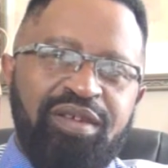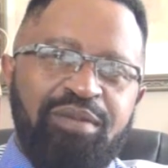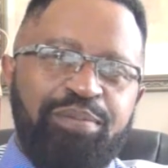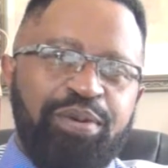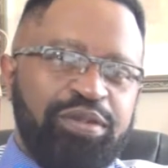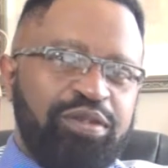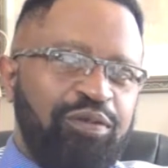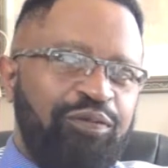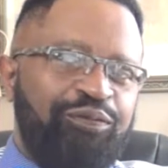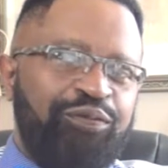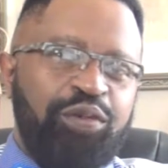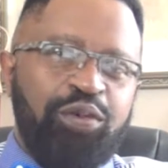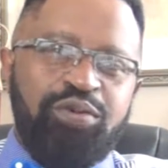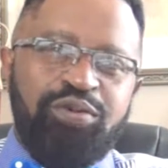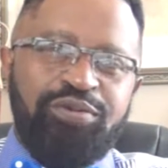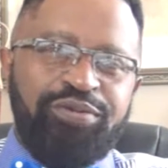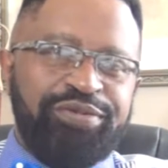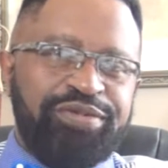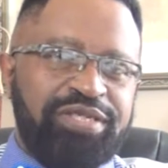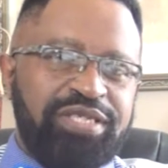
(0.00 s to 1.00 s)
But the
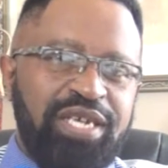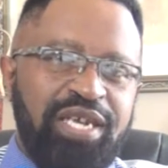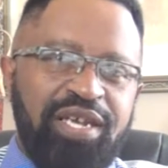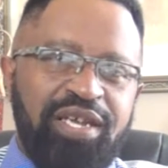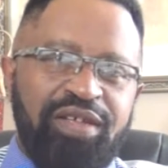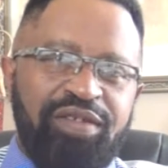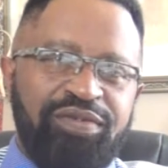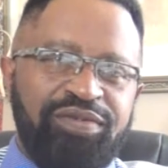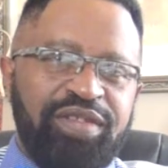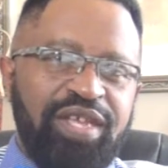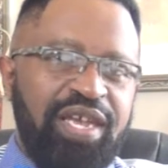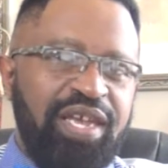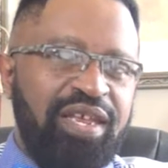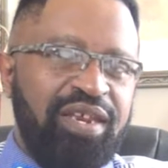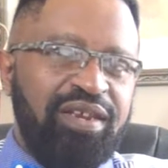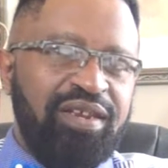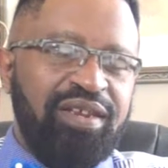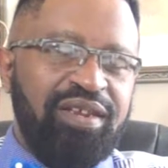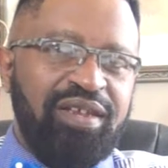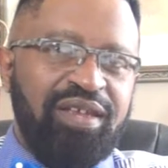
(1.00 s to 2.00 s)
fool says that
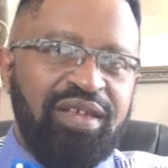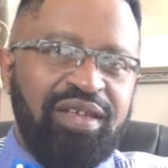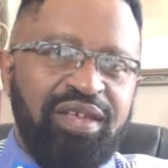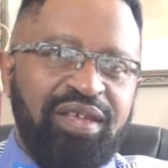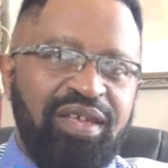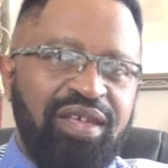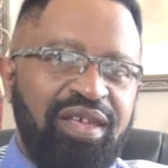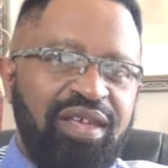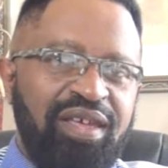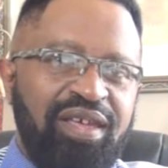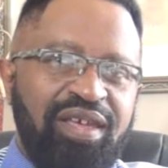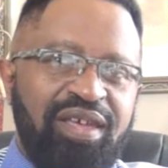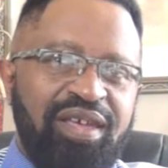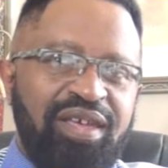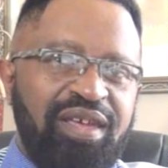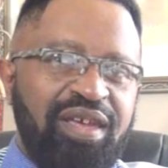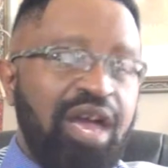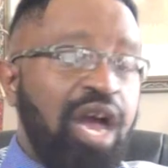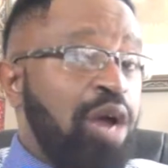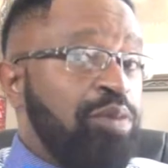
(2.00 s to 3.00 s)

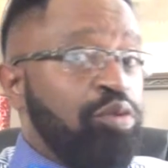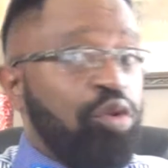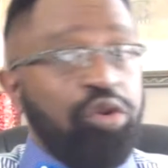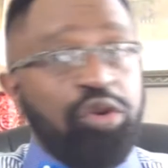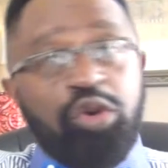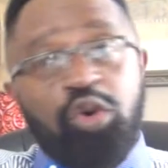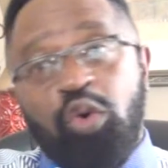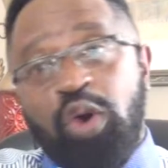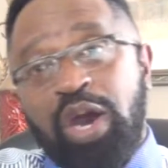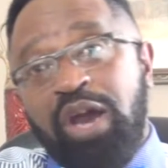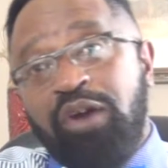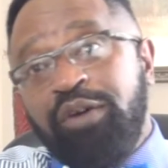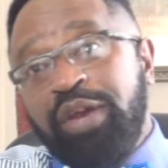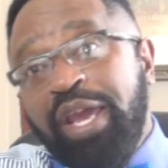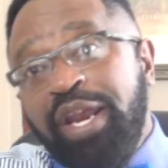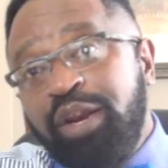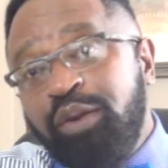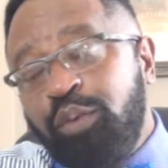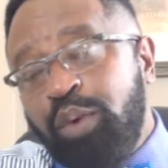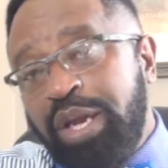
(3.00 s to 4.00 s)
I'm going to go out
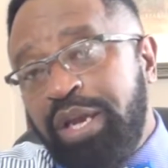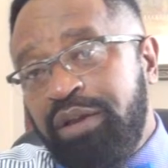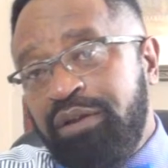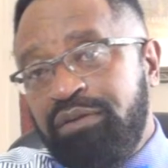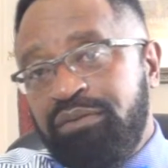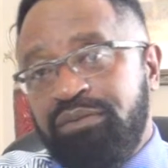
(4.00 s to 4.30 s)
anyway.